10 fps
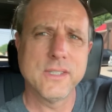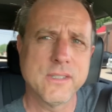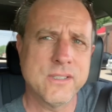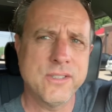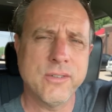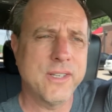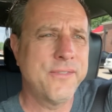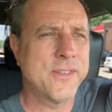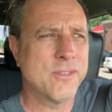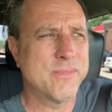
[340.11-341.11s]
Couldn't do any
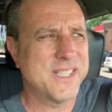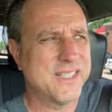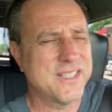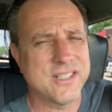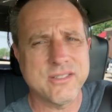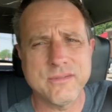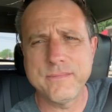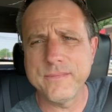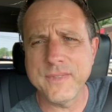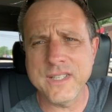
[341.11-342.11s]
filming, you know,
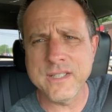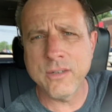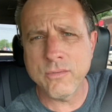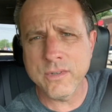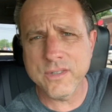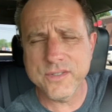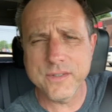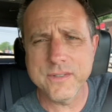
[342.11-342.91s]
that's how it works.